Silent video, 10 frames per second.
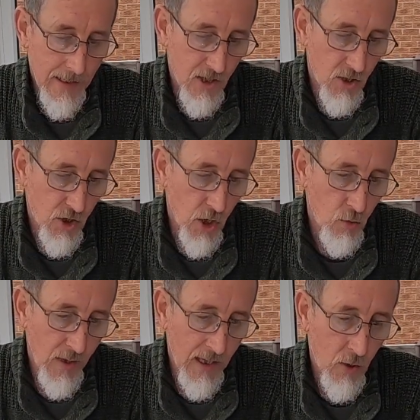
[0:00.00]
into
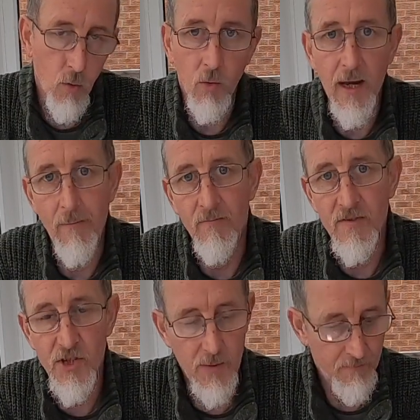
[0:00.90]
2 equal
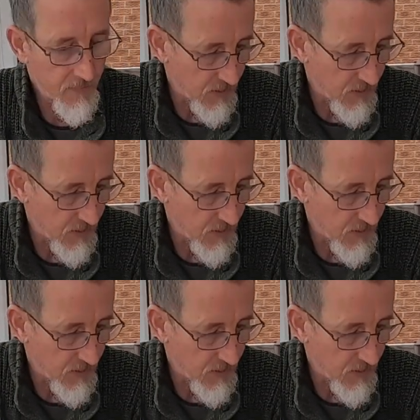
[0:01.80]
lengths